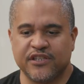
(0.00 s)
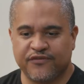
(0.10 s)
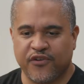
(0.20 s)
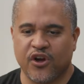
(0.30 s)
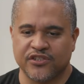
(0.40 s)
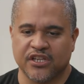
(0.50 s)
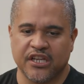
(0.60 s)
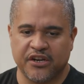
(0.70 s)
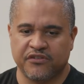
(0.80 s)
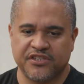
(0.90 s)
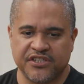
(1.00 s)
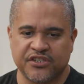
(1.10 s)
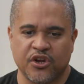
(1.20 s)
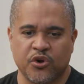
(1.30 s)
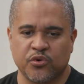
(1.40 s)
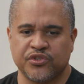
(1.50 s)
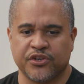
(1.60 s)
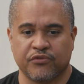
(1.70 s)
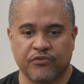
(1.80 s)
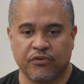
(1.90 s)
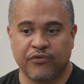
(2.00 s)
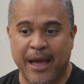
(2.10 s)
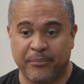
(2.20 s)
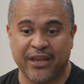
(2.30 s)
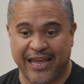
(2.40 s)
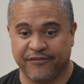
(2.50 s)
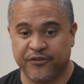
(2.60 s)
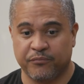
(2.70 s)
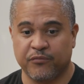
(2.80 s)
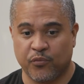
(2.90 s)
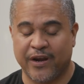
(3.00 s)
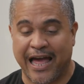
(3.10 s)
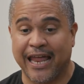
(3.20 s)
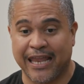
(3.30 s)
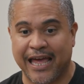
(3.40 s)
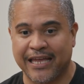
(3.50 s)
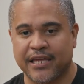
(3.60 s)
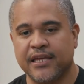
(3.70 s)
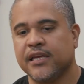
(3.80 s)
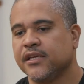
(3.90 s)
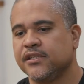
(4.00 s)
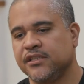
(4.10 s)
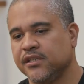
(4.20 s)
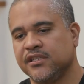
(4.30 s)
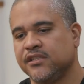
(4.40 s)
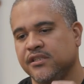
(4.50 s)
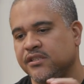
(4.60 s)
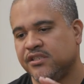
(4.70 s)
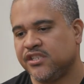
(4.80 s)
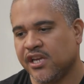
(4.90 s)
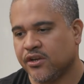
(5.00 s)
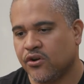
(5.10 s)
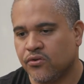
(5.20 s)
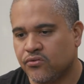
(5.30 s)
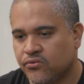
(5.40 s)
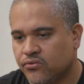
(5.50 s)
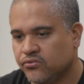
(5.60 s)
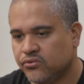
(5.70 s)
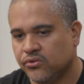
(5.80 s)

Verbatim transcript: as far as a lyricist goes and mm. a, a rapper, like from what I like, yeah, is is J. Cole. Yeah.